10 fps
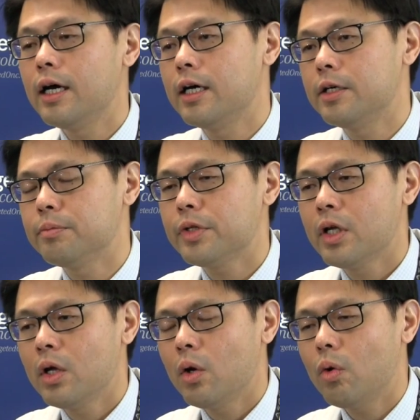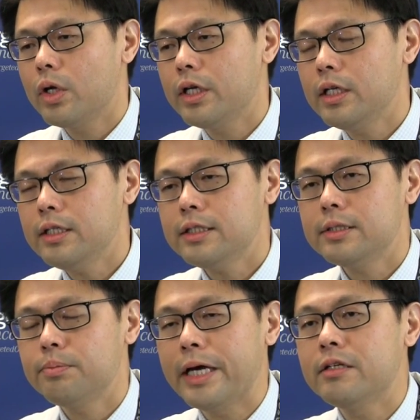Um, it
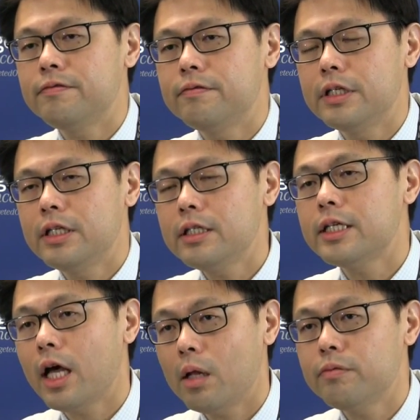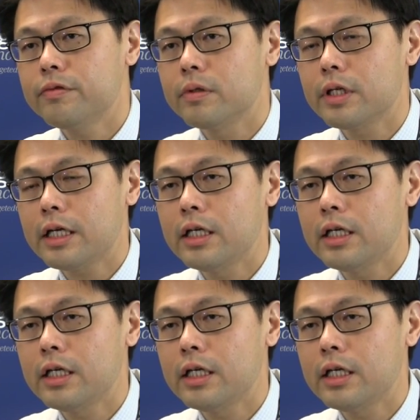is, it is helpful